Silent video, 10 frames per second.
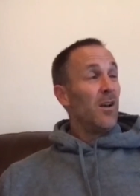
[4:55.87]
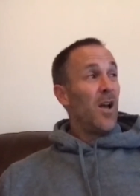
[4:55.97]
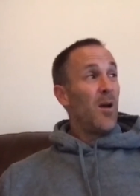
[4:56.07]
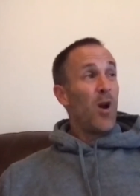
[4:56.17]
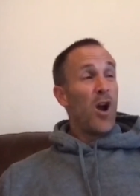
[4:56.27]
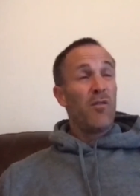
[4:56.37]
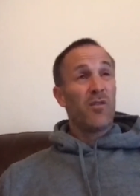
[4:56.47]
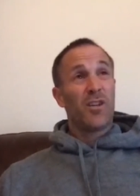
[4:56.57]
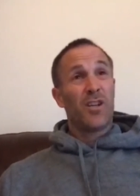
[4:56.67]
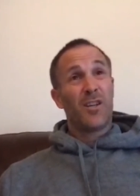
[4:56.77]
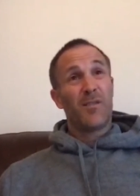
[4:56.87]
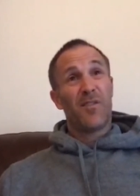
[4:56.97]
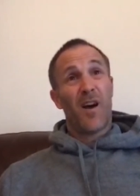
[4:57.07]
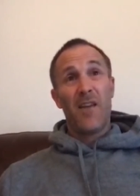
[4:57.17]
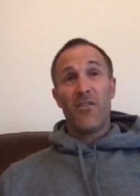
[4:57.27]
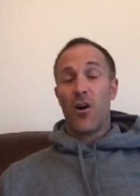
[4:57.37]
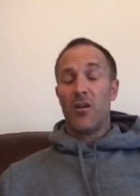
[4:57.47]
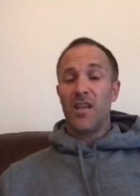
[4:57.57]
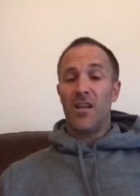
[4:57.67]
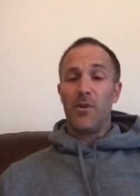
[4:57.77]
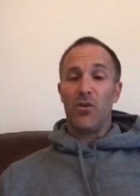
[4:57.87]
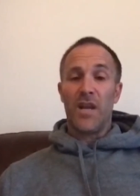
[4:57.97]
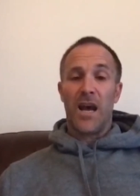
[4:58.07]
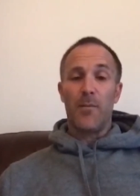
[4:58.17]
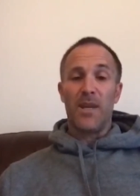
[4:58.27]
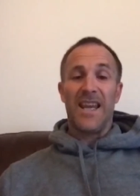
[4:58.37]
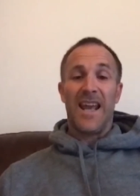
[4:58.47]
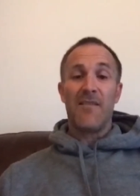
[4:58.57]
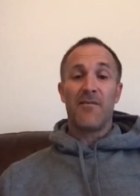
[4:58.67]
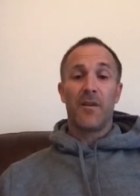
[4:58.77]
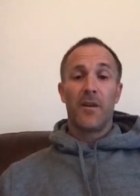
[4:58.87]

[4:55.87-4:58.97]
Over 5 yards it'd be undoubtedly Kev.